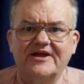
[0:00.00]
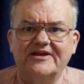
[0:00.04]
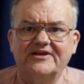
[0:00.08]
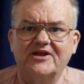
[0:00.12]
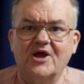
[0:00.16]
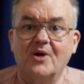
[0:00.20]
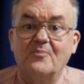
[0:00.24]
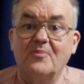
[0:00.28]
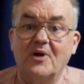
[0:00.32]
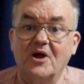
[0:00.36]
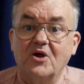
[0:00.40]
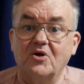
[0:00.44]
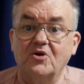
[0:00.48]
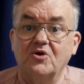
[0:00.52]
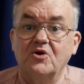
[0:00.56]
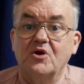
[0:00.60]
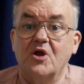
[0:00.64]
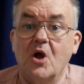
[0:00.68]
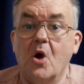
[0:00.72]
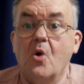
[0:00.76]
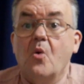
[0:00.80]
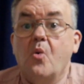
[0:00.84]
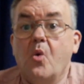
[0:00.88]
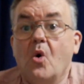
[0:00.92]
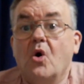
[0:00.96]
about
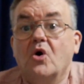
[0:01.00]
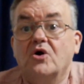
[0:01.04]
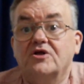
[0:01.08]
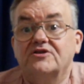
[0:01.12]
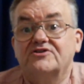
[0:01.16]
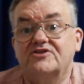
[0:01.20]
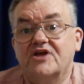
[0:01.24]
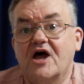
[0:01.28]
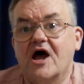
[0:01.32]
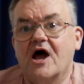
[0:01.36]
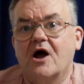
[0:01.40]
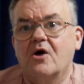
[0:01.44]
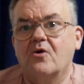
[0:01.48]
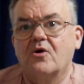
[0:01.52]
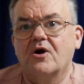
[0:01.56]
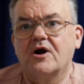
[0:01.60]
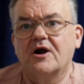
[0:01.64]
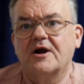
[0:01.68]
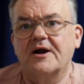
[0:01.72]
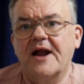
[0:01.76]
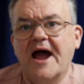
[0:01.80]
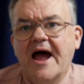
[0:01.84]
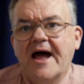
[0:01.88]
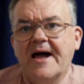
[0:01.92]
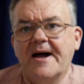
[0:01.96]
what our
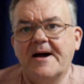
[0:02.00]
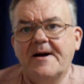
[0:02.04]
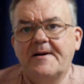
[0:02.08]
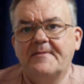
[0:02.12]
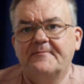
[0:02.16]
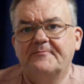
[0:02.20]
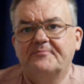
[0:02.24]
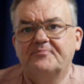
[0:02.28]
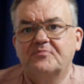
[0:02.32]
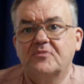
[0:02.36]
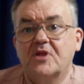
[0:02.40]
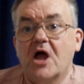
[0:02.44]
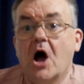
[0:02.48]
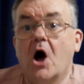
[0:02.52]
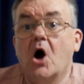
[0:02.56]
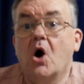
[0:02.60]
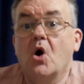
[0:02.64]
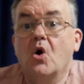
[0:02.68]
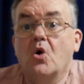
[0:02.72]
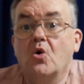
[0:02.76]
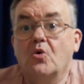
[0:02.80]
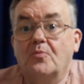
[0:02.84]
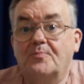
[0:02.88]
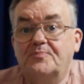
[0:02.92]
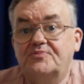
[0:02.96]

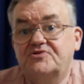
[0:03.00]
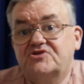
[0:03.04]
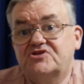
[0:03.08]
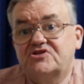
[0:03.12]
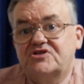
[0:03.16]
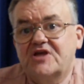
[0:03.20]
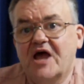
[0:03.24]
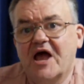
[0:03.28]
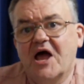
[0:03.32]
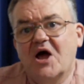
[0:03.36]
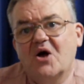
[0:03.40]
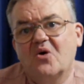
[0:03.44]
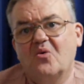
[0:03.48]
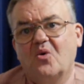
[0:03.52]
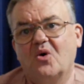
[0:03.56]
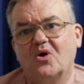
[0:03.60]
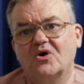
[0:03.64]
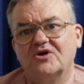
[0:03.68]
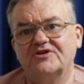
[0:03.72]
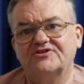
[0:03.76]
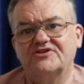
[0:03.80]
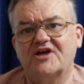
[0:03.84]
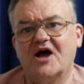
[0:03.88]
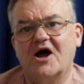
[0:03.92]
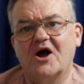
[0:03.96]
hopes,
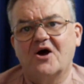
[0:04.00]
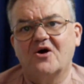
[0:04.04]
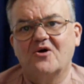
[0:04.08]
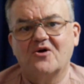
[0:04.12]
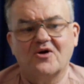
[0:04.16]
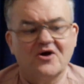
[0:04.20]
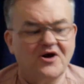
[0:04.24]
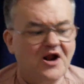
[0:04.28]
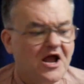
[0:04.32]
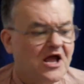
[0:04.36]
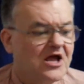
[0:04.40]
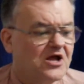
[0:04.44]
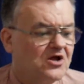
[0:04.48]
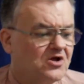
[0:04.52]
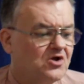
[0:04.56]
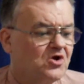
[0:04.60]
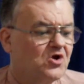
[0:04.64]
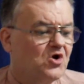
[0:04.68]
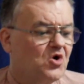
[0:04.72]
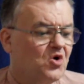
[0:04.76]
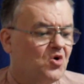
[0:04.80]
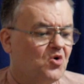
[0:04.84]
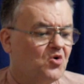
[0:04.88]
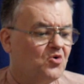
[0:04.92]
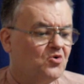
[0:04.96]
what our
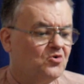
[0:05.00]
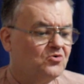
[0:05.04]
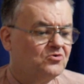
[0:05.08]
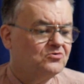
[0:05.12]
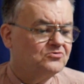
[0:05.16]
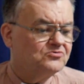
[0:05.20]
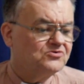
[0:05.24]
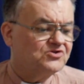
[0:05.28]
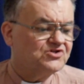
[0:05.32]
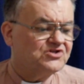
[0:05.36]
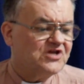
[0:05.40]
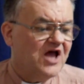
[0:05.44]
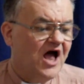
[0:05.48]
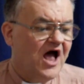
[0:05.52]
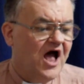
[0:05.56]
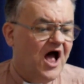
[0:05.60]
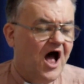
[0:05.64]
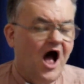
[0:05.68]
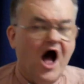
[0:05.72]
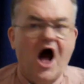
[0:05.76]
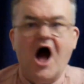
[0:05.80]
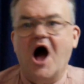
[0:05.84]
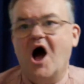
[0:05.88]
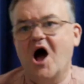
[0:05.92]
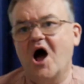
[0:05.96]
goals
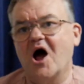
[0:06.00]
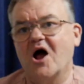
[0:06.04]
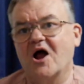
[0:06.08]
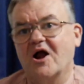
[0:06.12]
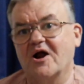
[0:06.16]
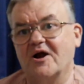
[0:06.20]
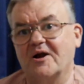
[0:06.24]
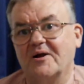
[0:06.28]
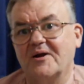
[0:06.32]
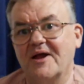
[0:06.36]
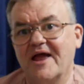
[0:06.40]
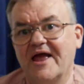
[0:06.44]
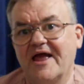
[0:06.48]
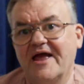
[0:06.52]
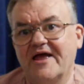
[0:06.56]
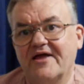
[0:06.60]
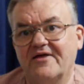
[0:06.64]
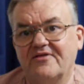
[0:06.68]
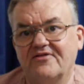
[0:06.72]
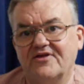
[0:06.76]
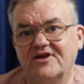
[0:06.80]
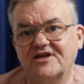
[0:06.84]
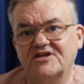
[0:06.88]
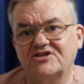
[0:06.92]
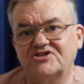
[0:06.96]
are
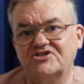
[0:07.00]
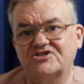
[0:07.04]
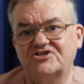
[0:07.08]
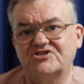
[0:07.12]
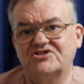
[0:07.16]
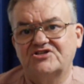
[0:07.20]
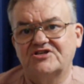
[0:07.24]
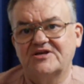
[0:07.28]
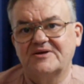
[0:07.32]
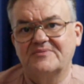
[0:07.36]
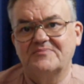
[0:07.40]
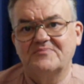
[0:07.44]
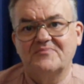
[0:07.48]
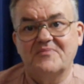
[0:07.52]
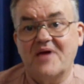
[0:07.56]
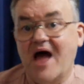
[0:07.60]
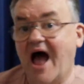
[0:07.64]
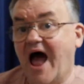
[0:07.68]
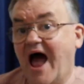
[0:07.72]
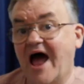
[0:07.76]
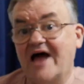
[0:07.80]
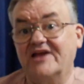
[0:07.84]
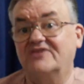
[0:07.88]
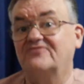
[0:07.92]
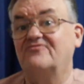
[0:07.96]
this
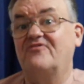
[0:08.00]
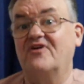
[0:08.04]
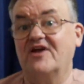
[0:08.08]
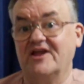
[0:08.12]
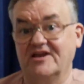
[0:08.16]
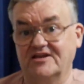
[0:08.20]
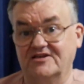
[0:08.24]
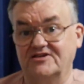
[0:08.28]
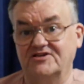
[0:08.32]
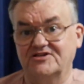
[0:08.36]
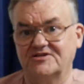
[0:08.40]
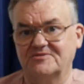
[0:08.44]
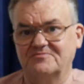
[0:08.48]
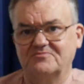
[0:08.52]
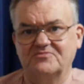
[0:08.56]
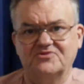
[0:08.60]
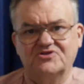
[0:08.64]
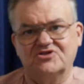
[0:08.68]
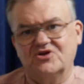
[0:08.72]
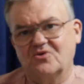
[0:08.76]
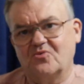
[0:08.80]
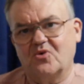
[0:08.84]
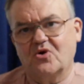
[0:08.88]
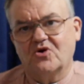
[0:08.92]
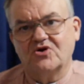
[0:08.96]
Advent,
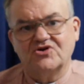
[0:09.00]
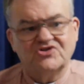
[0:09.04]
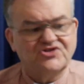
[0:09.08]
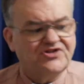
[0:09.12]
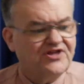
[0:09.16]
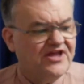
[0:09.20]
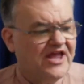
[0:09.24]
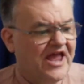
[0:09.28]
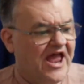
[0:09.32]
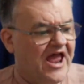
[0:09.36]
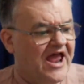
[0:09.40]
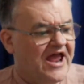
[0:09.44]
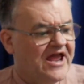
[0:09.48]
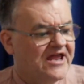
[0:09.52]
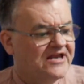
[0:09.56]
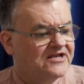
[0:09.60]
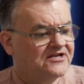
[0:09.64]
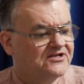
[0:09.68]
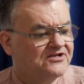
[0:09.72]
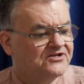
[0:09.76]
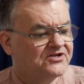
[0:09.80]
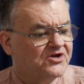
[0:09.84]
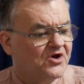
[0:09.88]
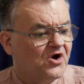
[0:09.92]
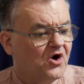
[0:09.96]
towards the
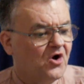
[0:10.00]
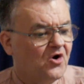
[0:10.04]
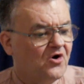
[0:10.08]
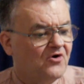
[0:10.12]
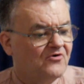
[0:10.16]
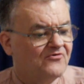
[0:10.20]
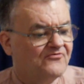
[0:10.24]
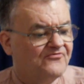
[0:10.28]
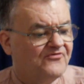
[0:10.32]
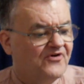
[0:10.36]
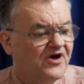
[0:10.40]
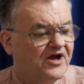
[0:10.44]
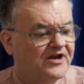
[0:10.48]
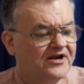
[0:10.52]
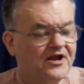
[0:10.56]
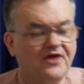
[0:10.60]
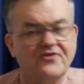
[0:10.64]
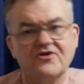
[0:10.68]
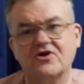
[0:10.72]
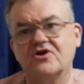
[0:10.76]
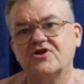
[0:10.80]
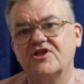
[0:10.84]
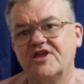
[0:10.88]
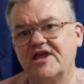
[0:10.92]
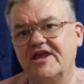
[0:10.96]
end of
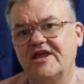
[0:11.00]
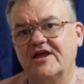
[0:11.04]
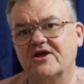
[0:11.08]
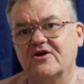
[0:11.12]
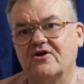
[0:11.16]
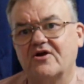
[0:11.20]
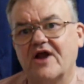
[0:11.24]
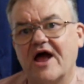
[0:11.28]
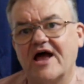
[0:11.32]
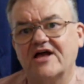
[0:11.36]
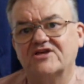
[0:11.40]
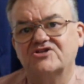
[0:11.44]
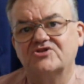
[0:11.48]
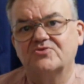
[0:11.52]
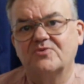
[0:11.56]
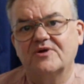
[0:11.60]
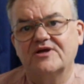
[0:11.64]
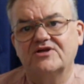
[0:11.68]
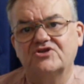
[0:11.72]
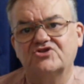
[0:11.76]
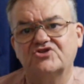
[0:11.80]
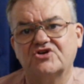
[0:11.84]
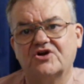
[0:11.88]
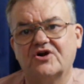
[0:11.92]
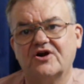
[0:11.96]
another year as we
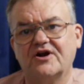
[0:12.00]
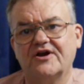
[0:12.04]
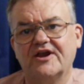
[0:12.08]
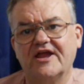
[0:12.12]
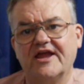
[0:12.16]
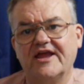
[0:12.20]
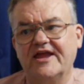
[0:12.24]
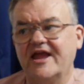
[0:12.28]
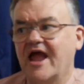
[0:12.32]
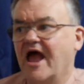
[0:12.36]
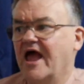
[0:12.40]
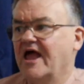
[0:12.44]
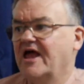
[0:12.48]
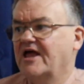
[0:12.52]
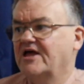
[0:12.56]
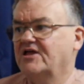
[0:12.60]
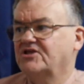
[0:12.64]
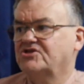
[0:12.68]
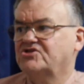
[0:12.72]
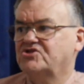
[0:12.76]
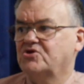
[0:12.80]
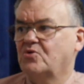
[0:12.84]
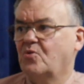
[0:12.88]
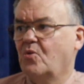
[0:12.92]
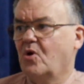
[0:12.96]
journey
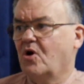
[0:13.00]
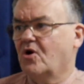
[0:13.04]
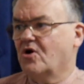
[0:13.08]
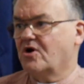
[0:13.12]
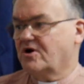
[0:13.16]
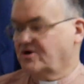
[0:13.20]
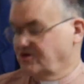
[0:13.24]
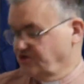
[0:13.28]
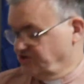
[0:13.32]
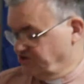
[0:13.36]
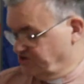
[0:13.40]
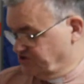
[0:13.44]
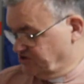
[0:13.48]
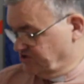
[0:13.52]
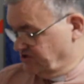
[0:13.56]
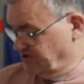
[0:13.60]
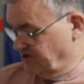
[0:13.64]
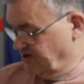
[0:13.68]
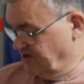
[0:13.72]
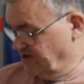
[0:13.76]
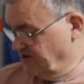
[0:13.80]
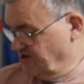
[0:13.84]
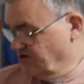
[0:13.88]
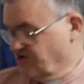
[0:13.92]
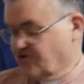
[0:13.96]
towards
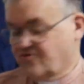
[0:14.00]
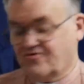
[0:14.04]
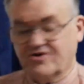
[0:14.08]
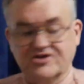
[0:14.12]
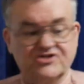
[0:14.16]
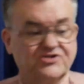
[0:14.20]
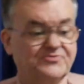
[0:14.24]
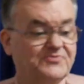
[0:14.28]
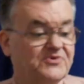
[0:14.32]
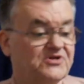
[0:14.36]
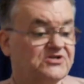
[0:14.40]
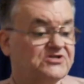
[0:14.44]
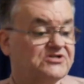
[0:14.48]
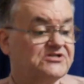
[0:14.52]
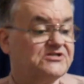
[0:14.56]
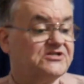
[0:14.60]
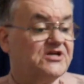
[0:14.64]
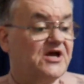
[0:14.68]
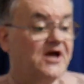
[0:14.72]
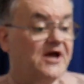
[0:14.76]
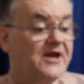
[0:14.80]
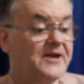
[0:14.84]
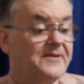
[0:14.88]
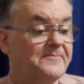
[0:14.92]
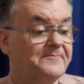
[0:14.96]
Christmas
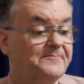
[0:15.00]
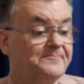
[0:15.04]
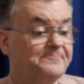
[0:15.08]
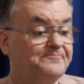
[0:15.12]
time.